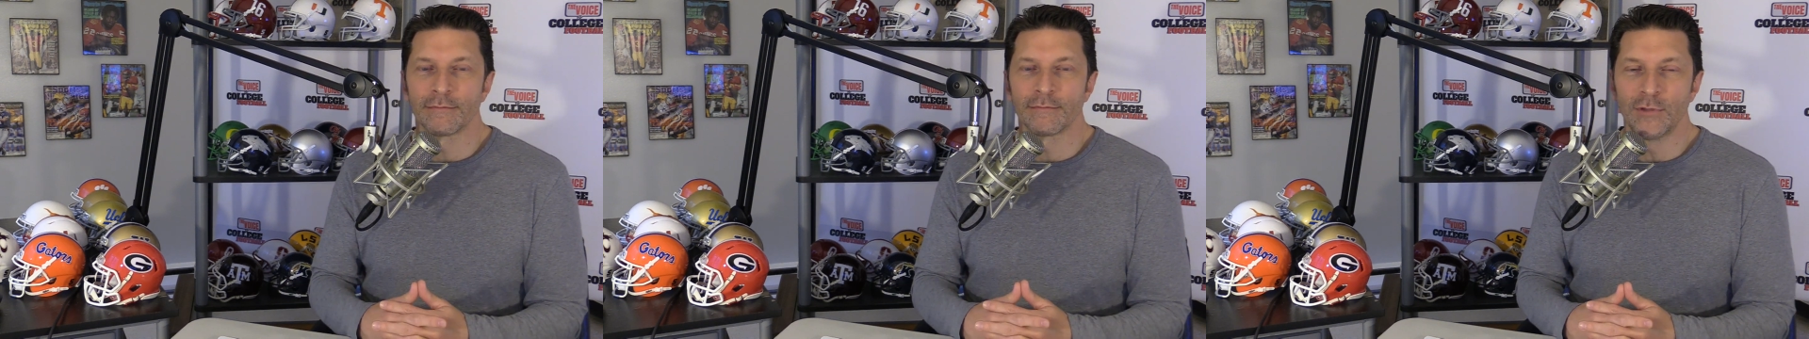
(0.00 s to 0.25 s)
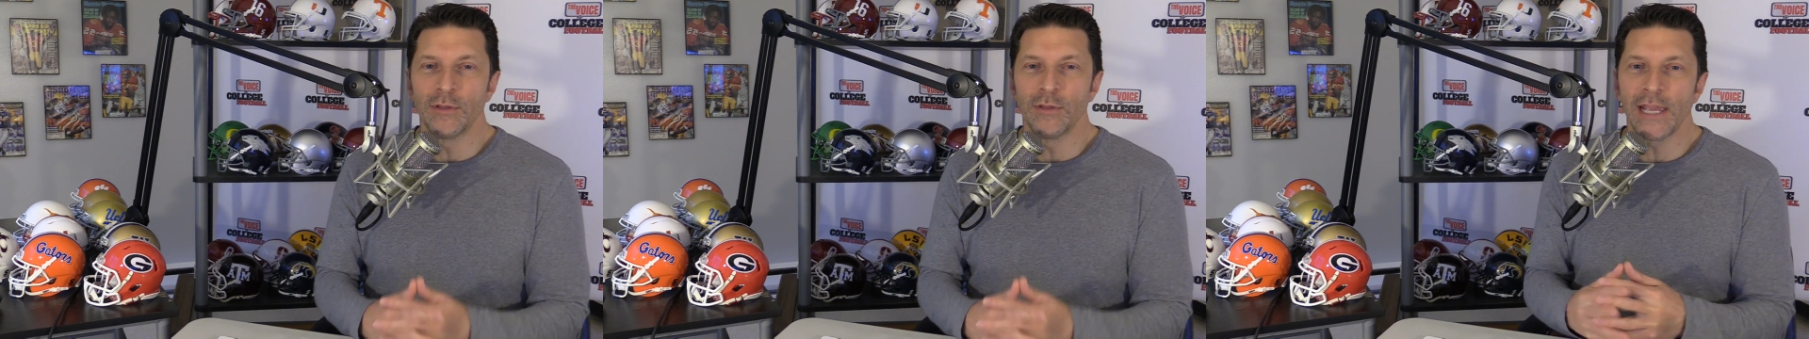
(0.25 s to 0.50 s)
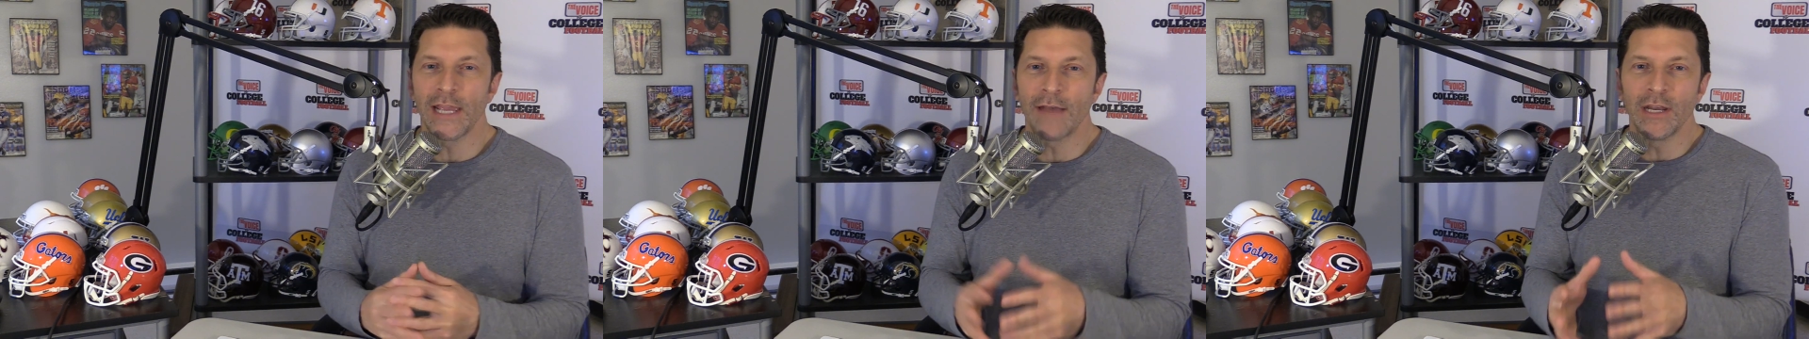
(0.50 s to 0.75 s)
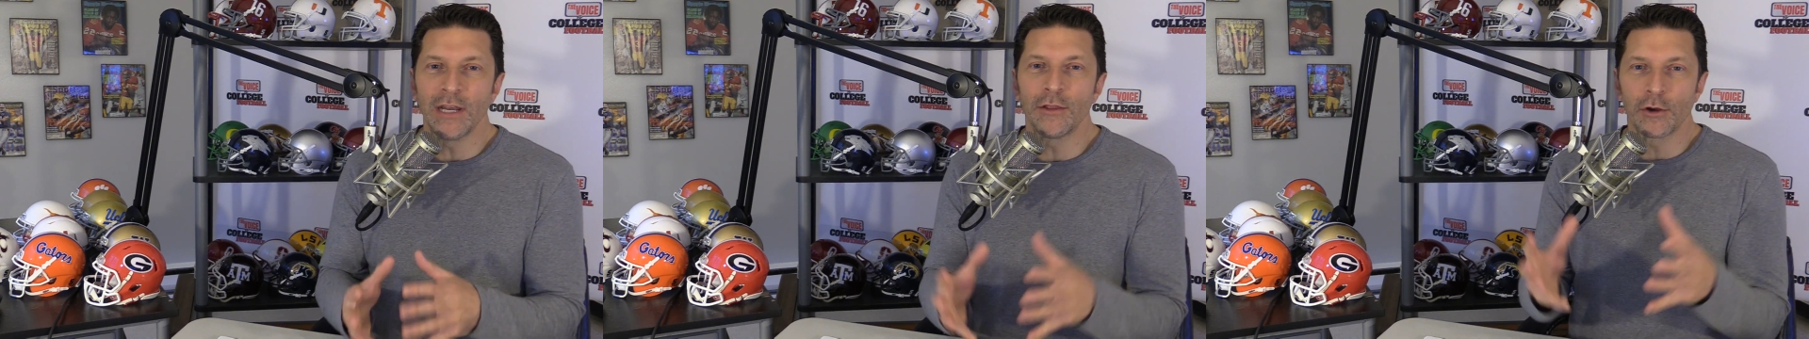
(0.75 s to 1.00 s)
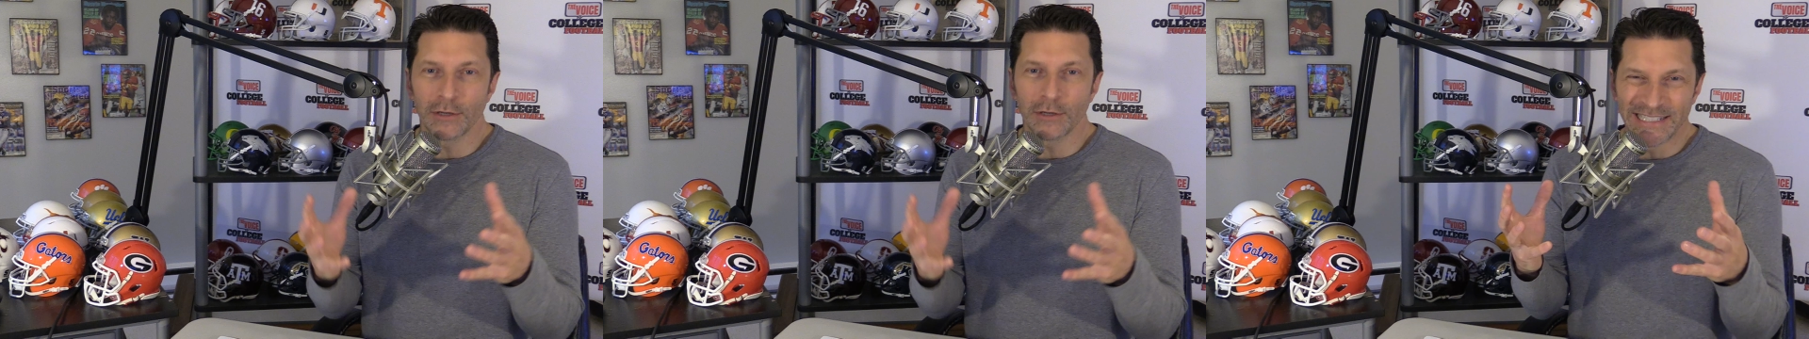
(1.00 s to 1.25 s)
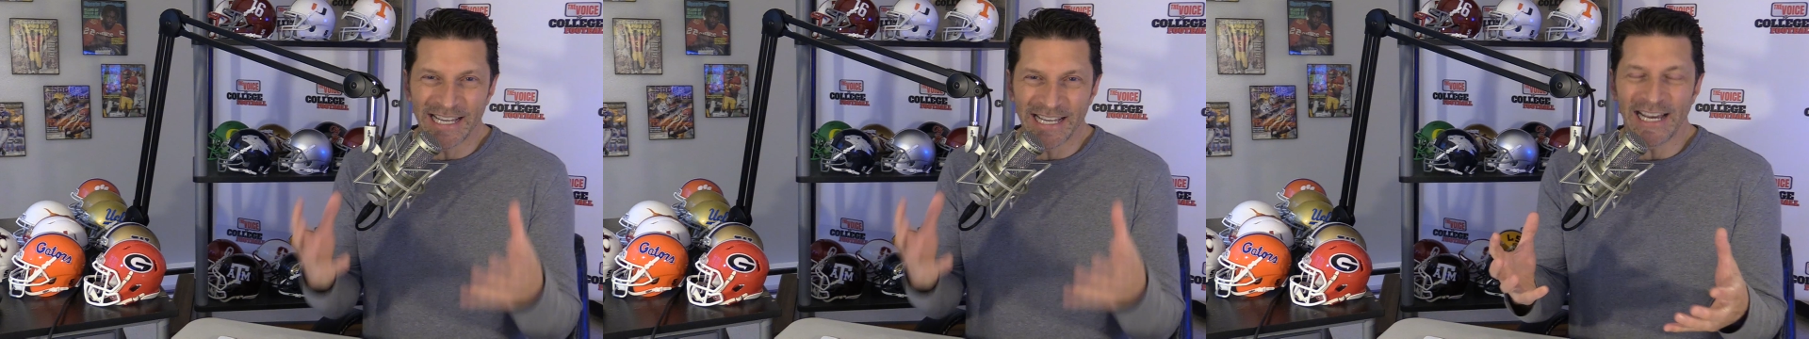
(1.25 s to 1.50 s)
Do they have another
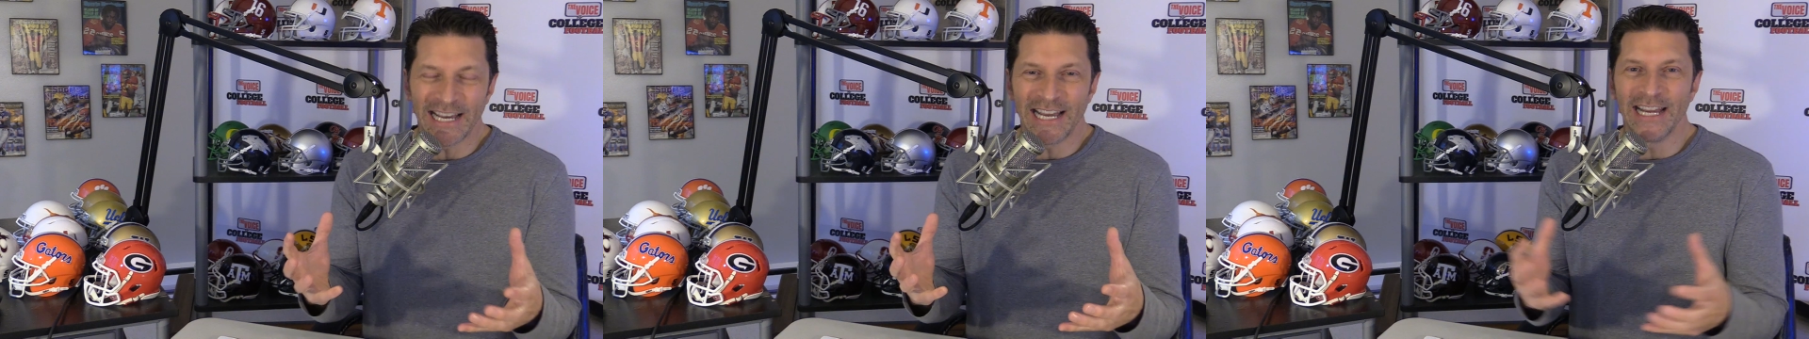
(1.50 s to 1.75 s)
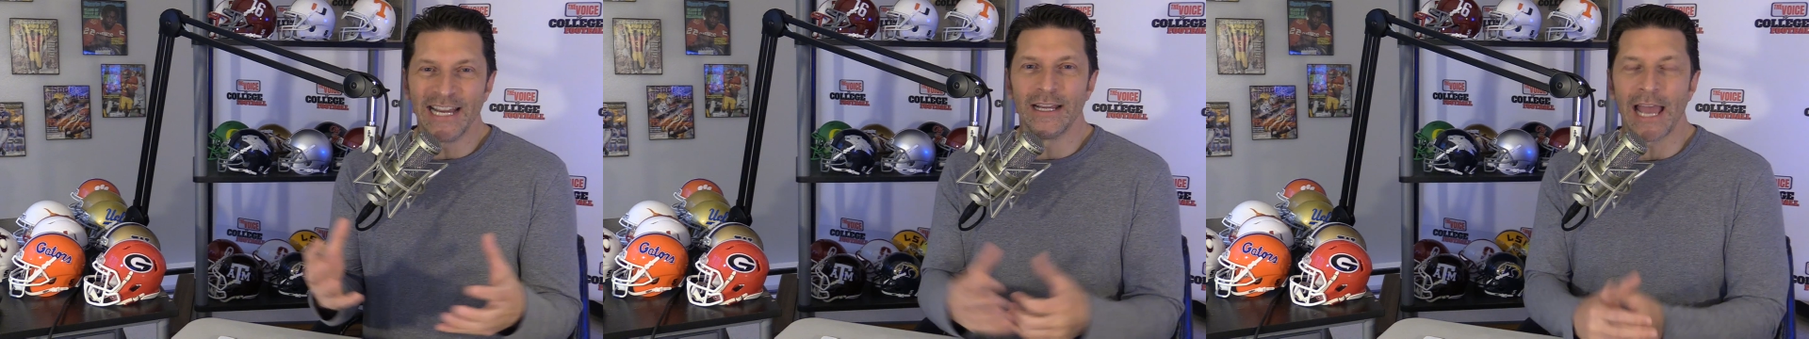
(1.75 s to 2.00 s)
guy,